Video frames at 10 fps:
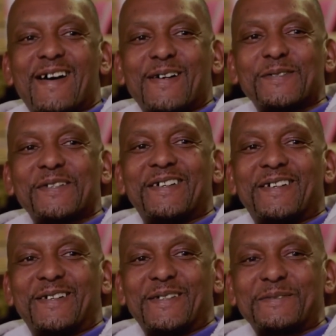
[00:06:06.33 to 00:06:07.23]
Out
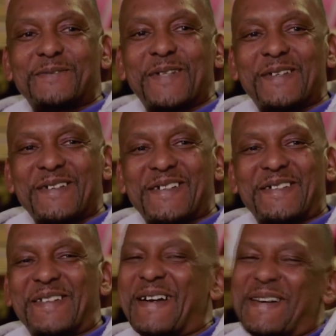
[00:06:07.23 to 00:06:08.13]
of
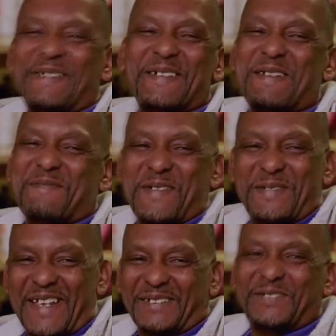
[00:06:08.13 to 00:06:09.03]
here. No, come
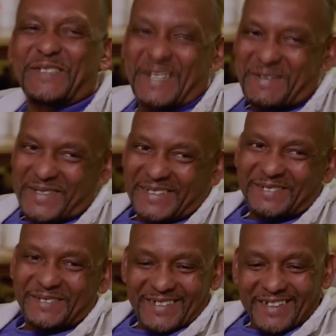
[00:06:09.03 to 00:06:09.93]
on now.
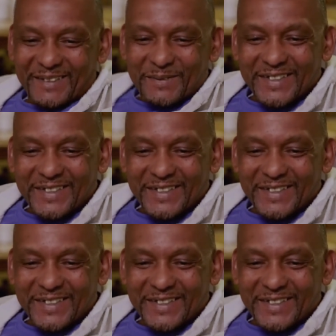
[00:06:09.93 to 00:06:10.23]
Seriously.